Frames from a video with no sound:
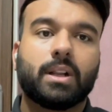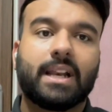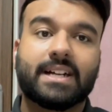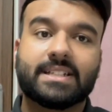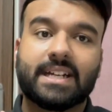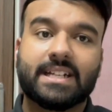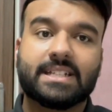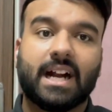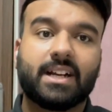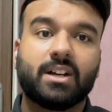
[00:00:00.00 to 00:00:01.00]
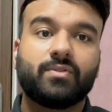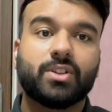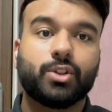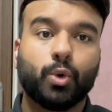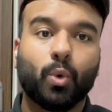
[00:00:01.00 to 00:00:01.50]
let's get started
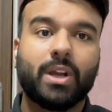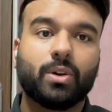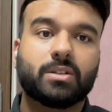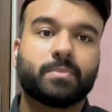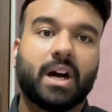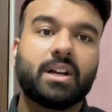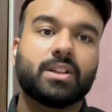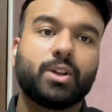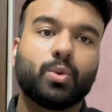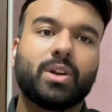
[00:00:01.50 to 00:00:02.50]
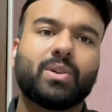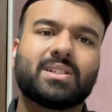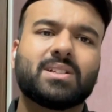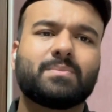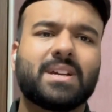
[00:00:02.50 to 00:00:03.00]
with UI UX part. The UI
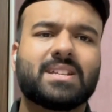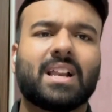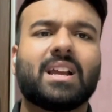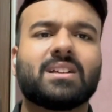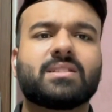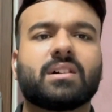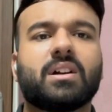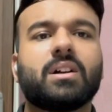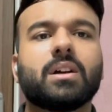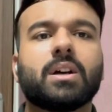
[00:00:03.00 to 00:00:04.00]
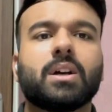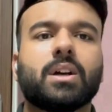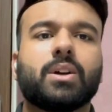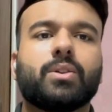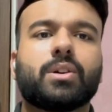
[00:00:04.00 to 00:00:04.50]
UX is basically concerned,
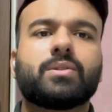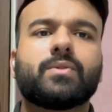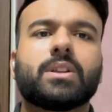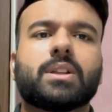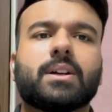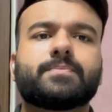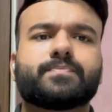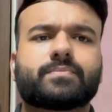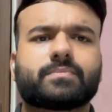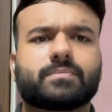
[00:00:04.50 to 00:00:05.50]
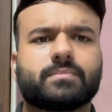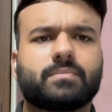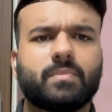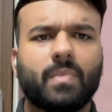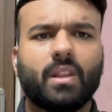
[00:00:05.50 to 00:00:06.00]
with the
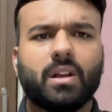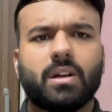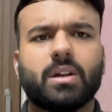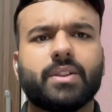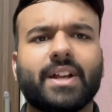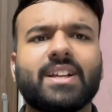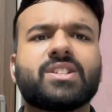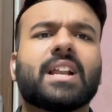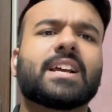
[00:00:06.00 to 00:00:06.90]
digital